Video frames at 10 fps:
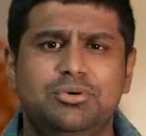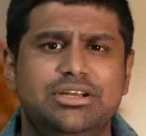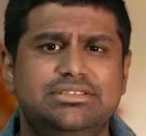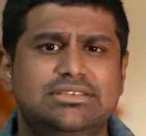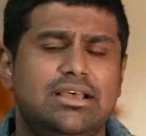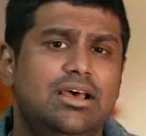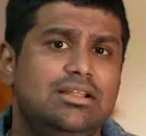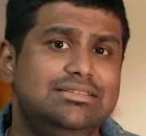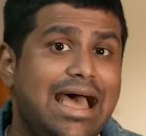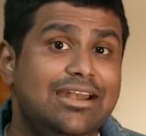towards
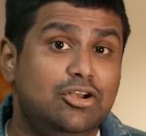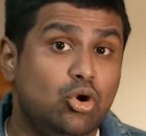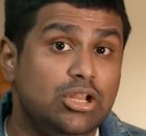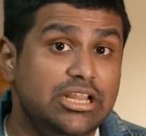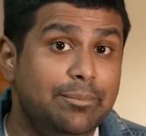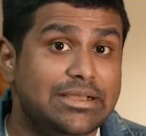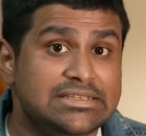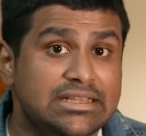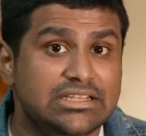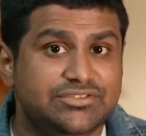that totally
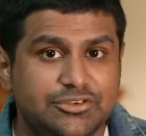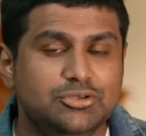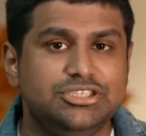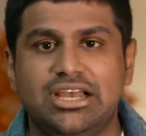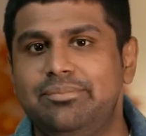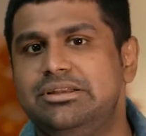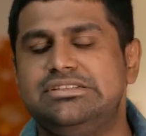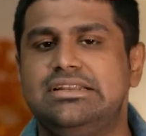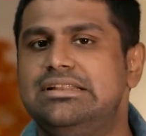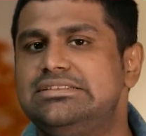bezel-less future I
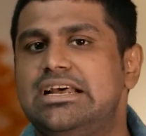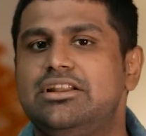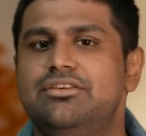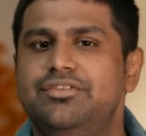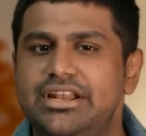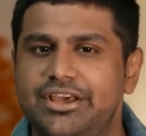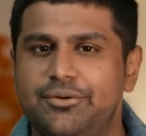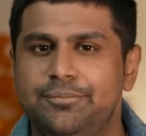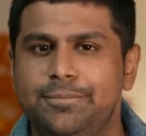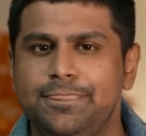mentioned at the start of the video.